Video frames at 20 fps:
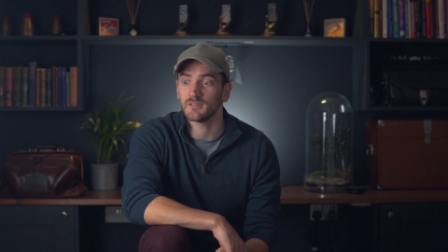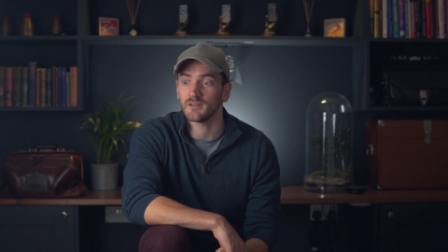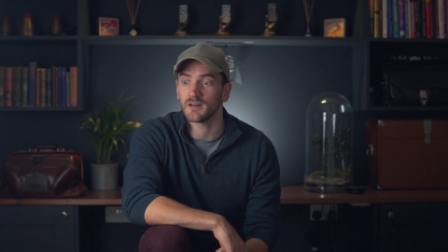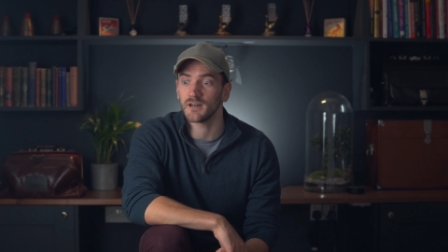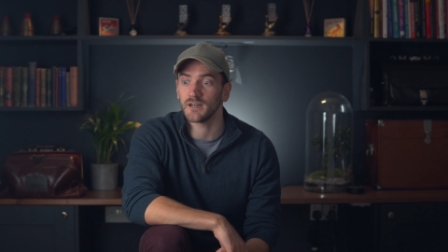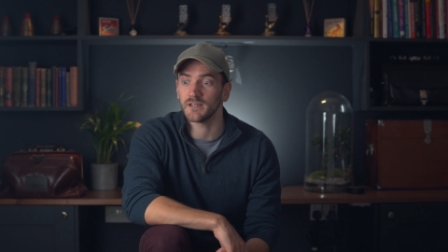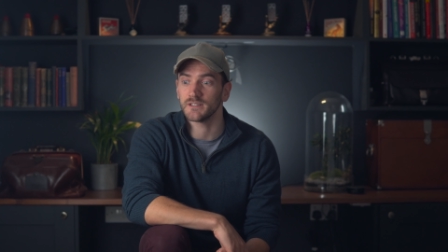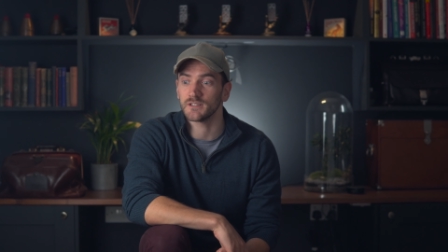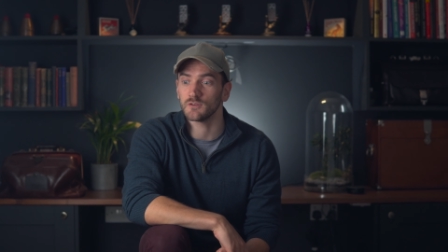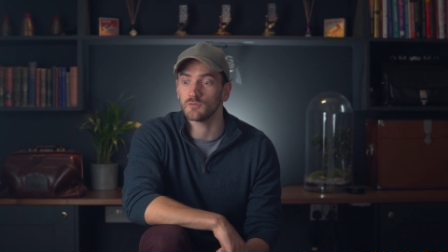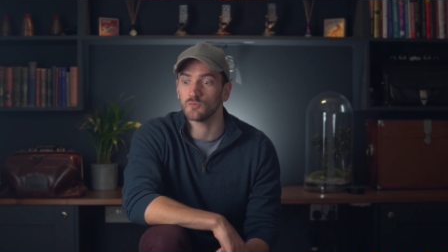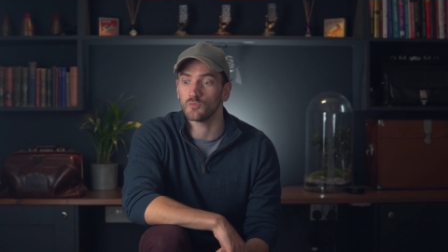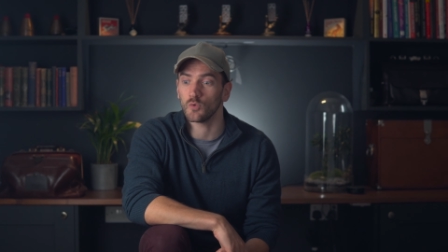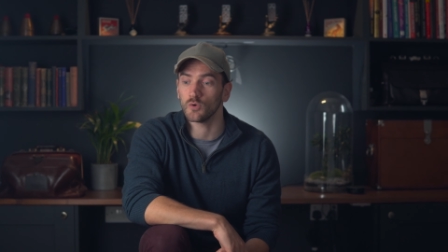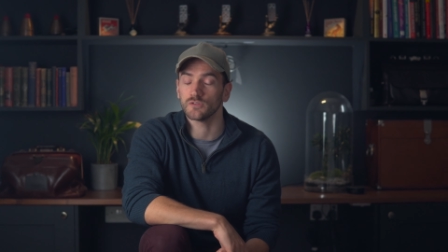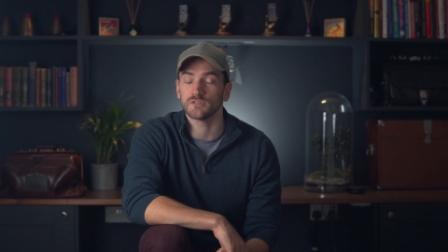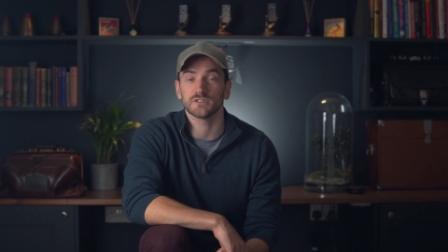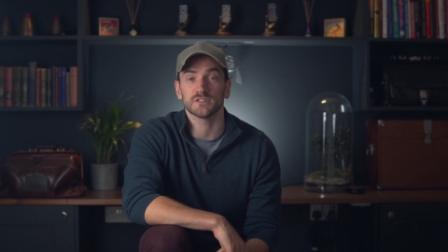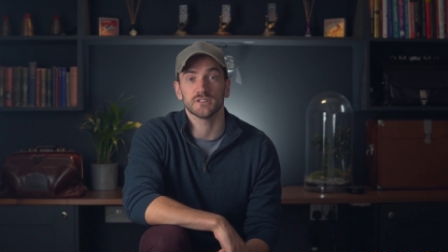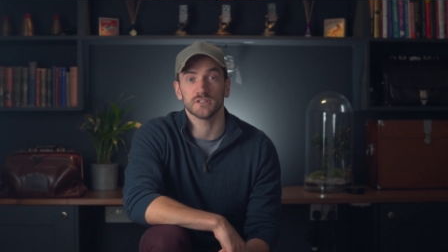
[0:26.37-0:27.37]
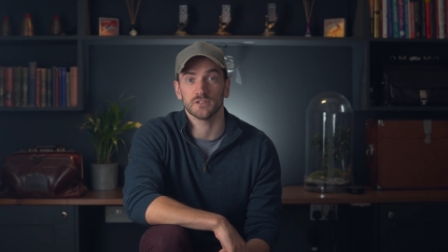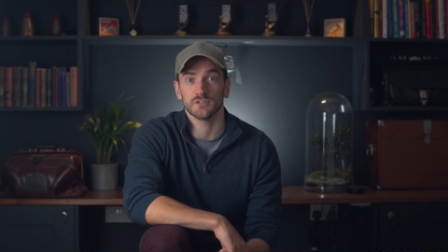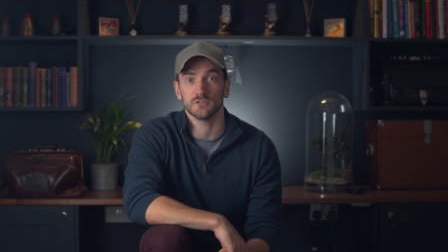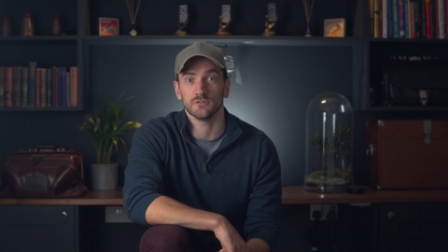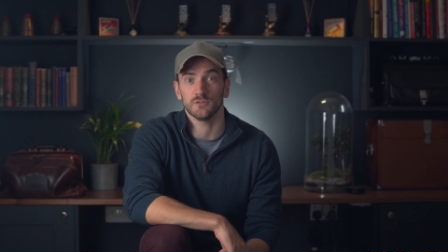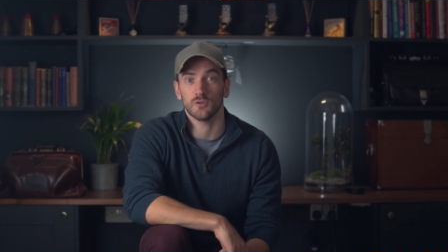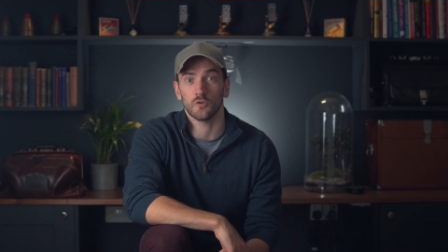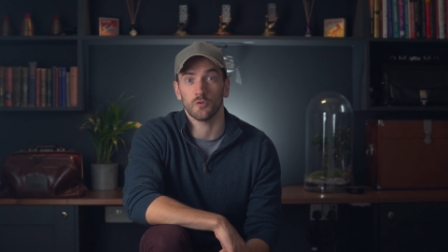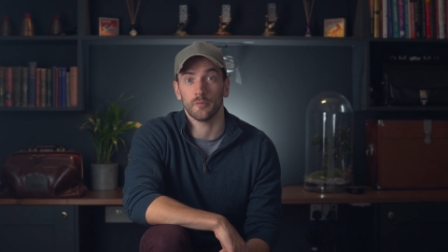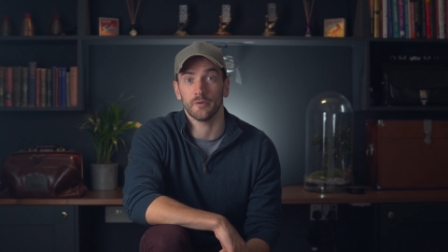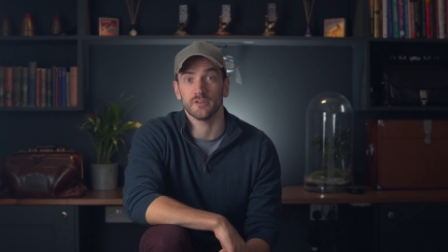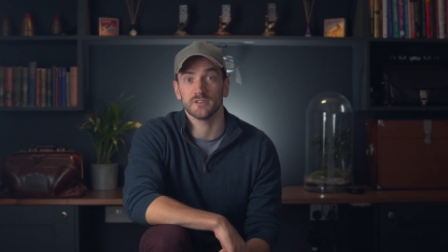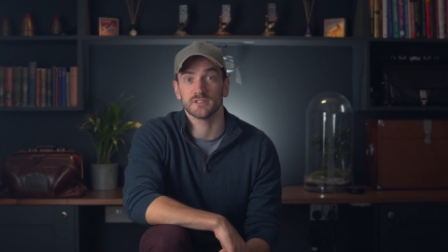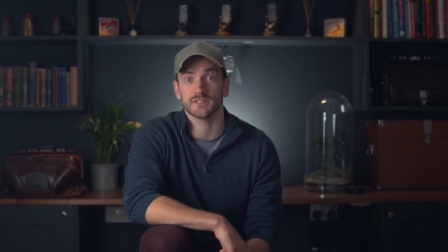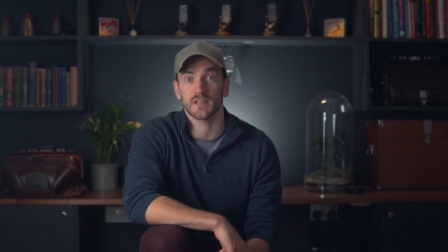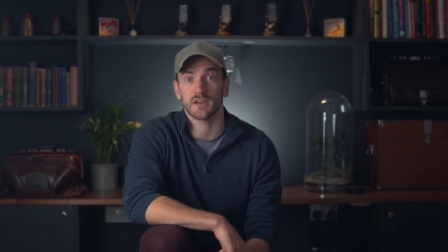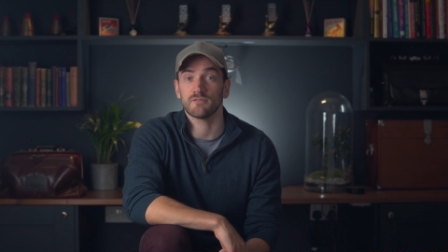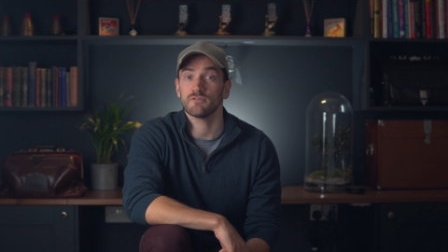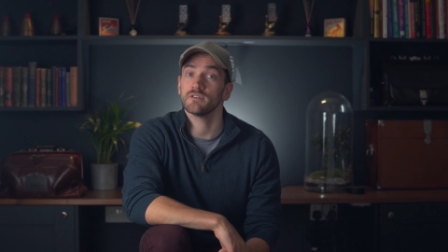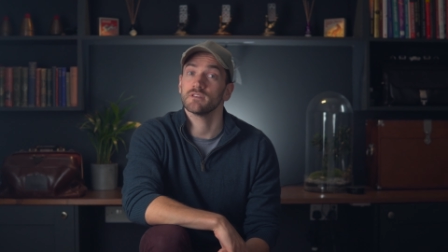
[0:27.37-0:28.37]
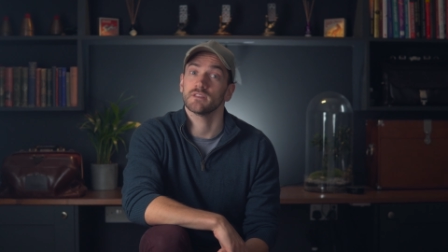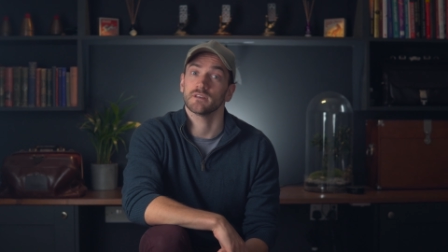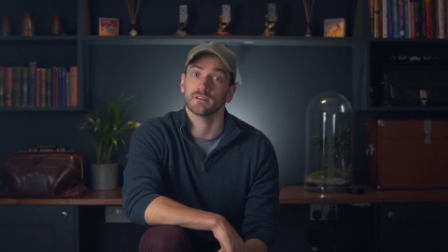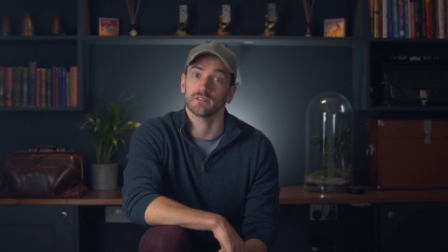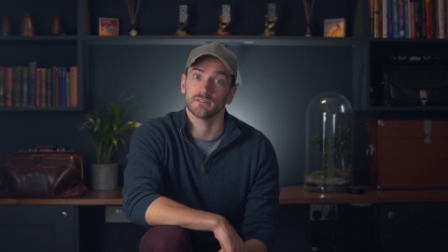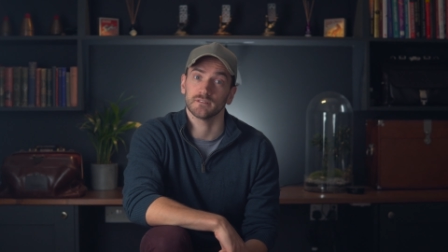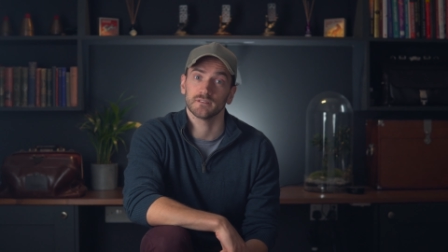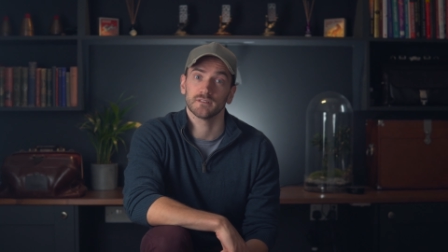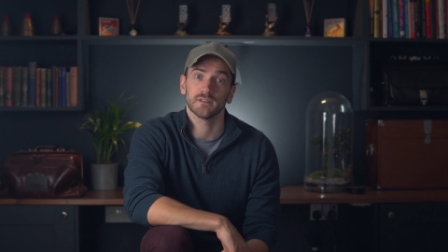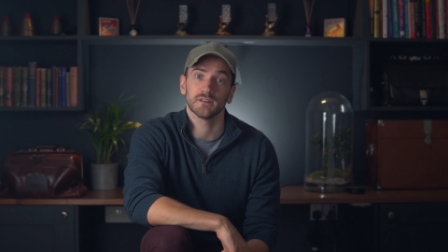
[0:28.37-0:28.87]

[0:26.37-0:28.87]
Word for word: I don't want to do almost everything.